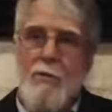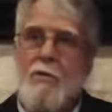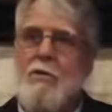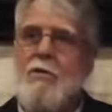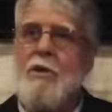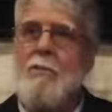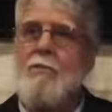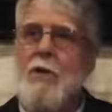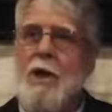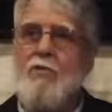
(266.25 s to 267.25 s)
So this
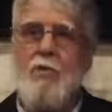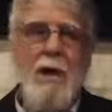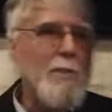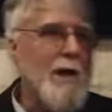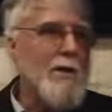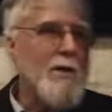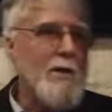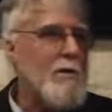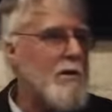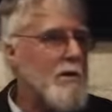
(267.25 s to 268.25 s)
gets right back to
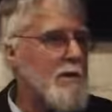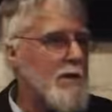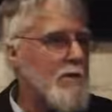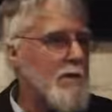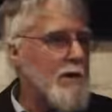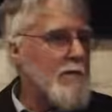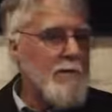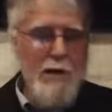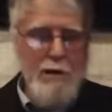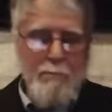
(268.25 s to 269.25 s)
the nitty-gritty of
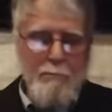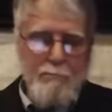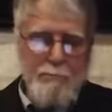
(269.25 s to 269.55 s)
the matter.